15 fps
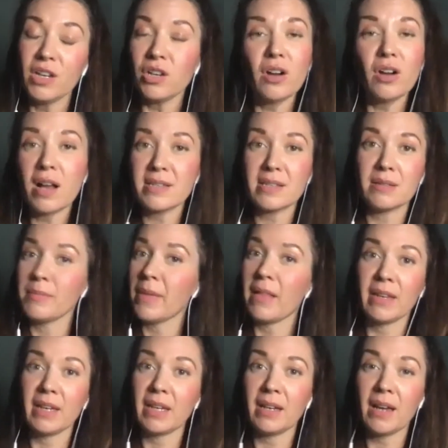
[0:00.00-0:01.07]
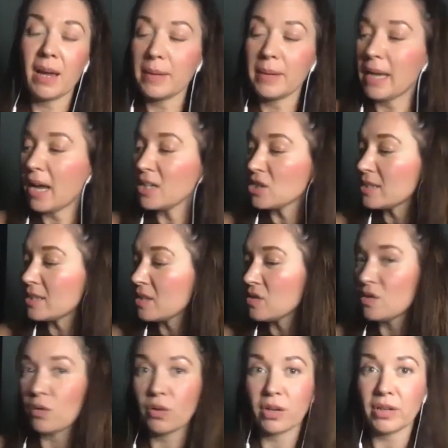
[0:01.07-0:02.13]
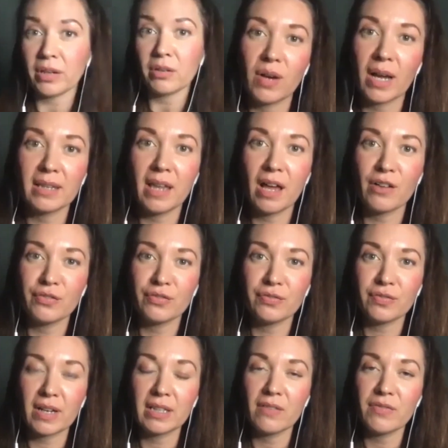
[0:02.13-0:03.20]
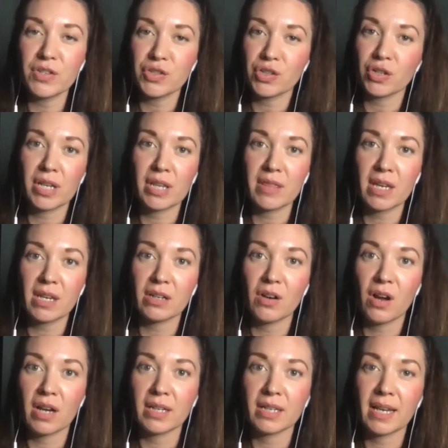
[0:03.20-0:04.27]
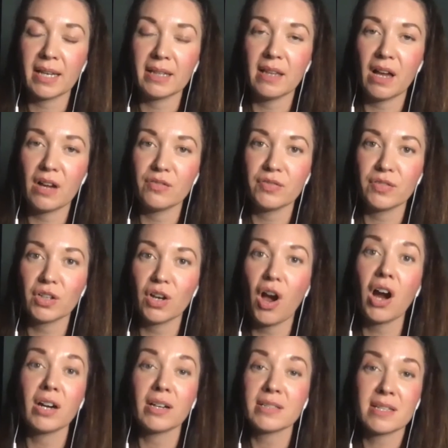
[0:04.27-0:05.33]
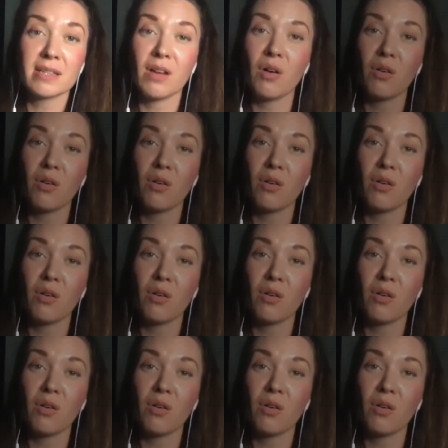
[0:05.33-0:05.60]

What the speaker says: awesome, Melanie. I mean, I just adore you. I love the journey that you're on, and I love your heart in the whole